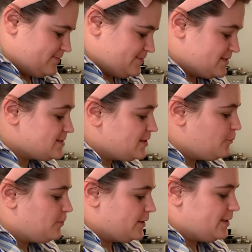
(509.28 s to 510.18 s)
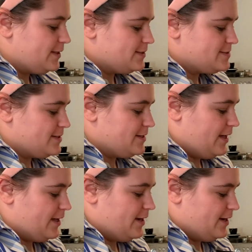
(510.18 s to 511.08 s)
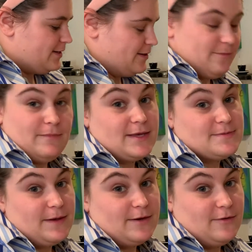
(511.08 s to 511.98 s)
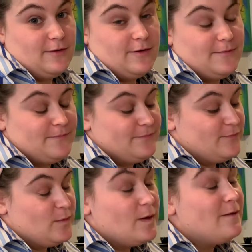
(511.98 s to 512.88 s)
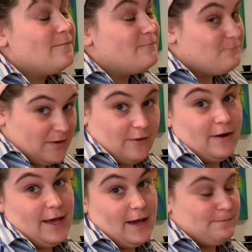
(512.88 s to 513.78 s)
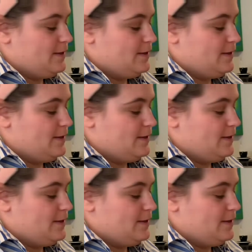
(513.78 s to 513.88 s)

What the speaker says: Still pretty easy and makes Michael very happy.